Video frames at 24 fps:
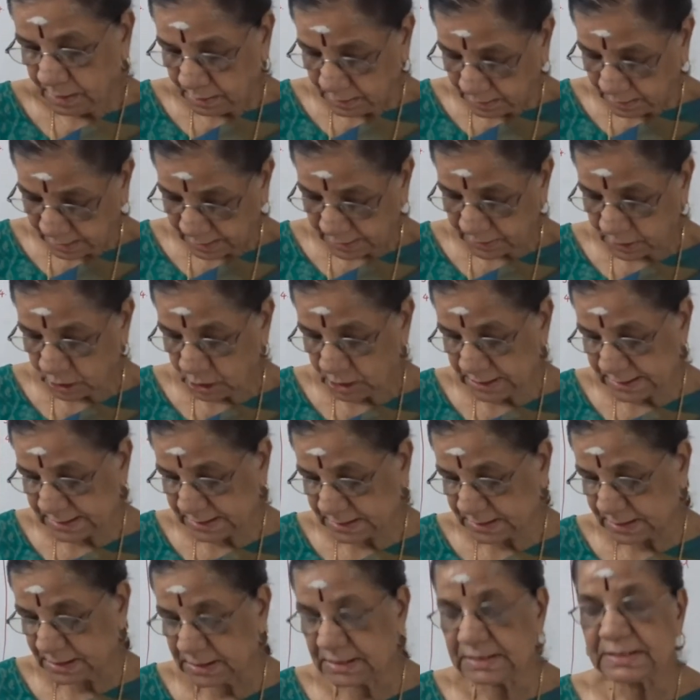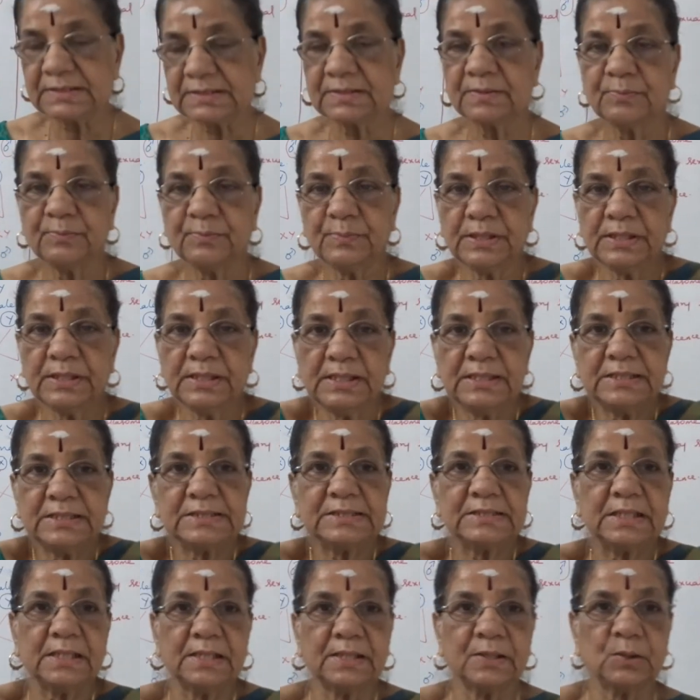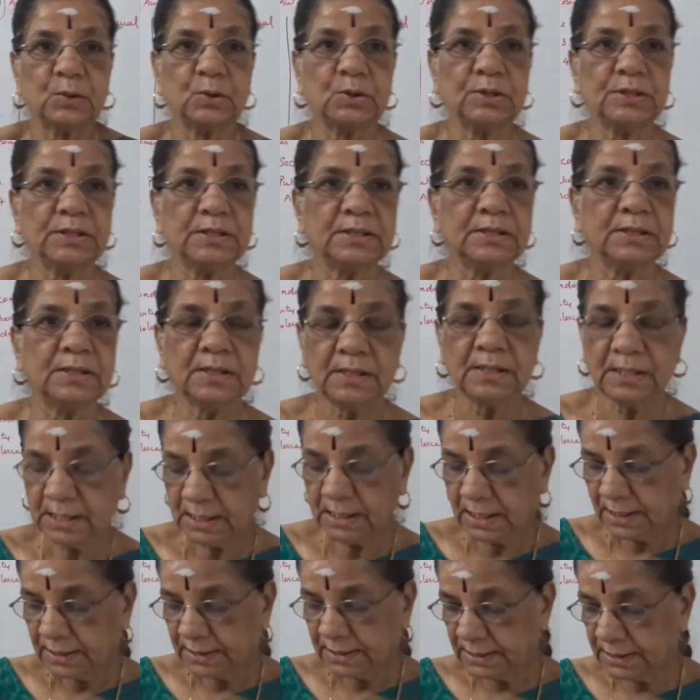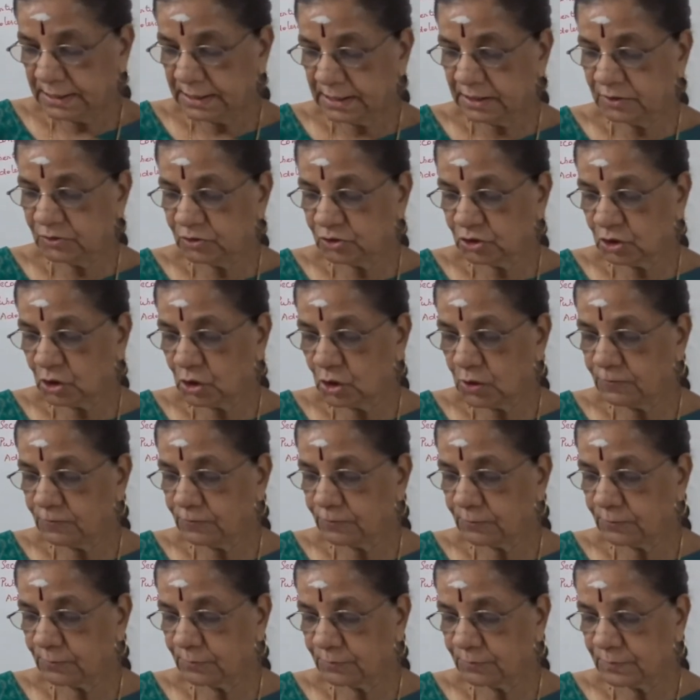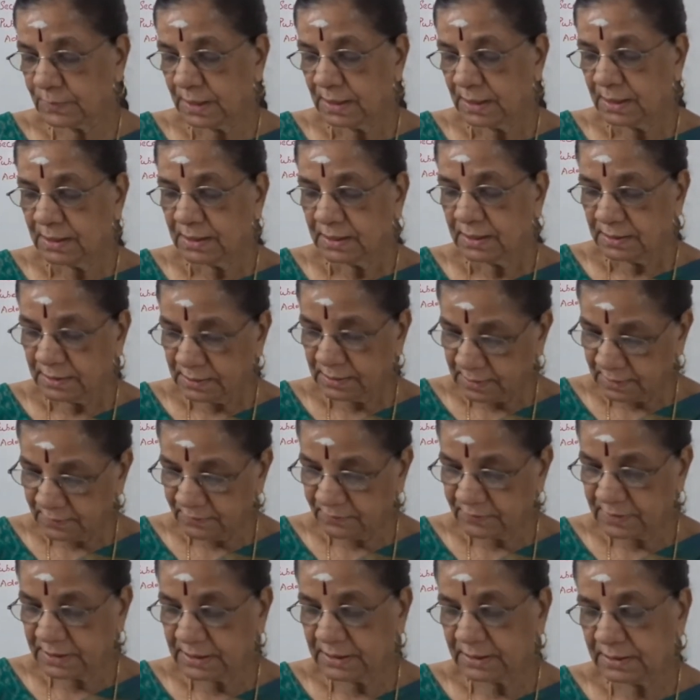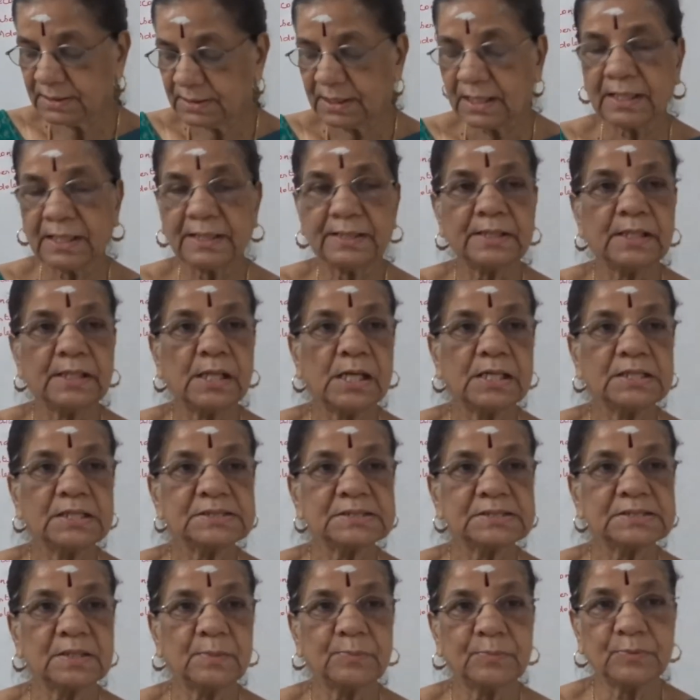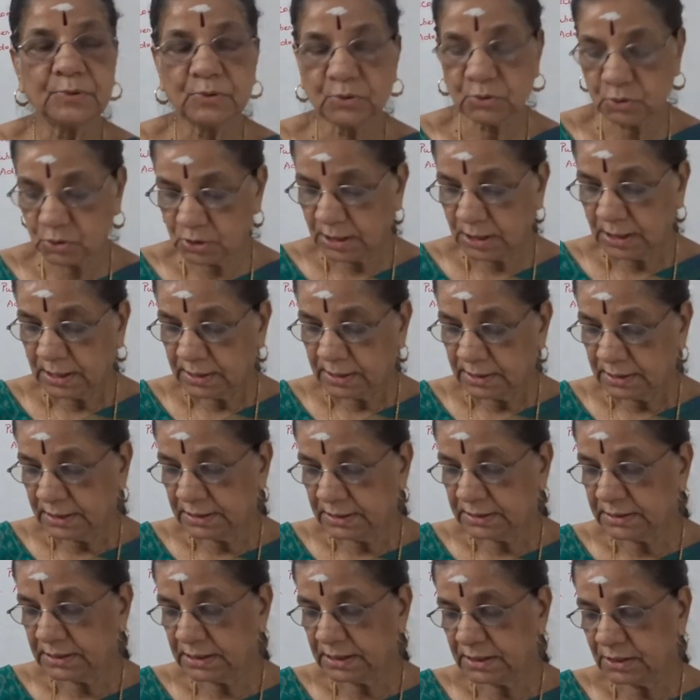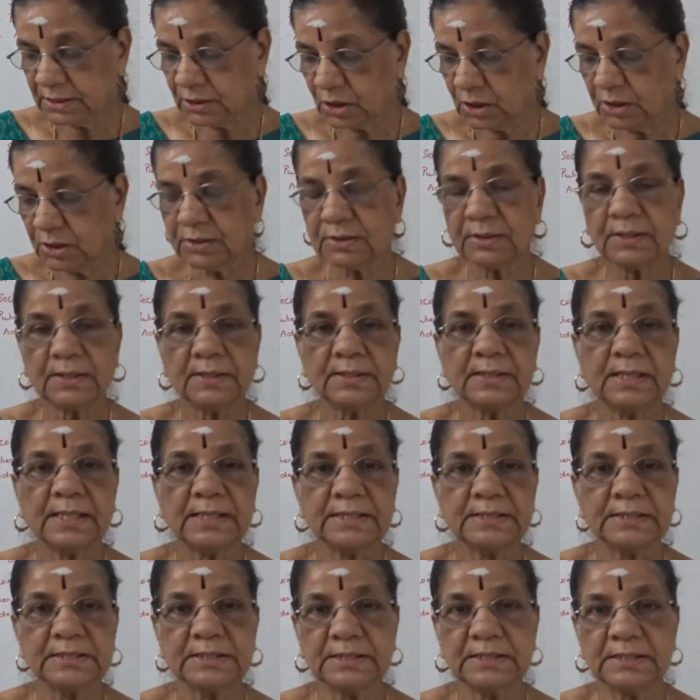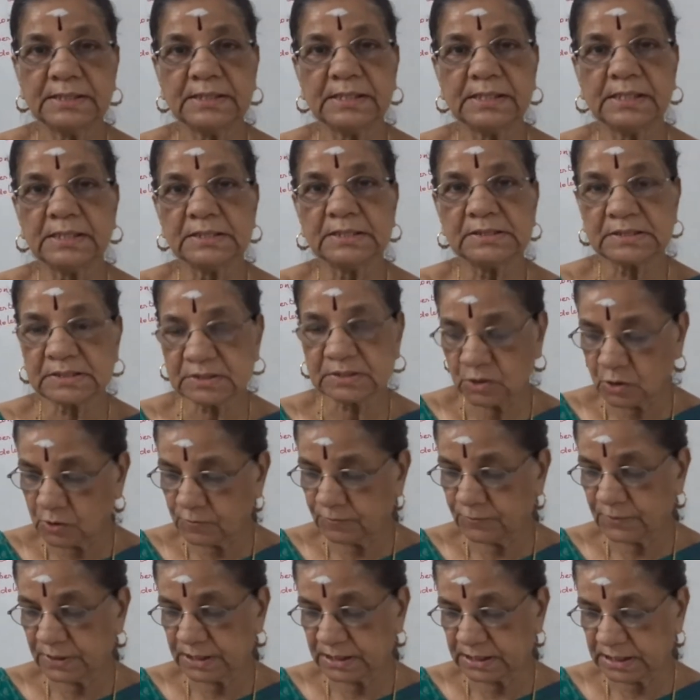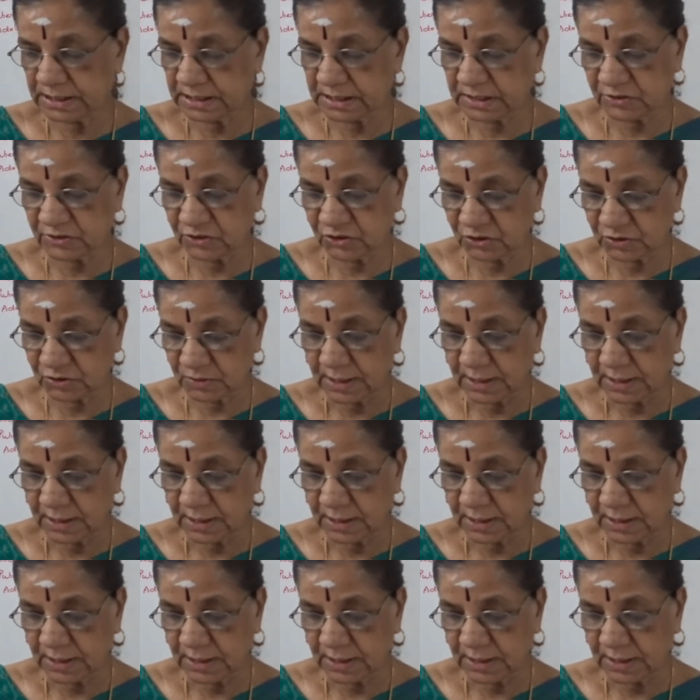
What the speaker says: adolescence begins around the age of 11 and lasts up to 18 or 19 years of age.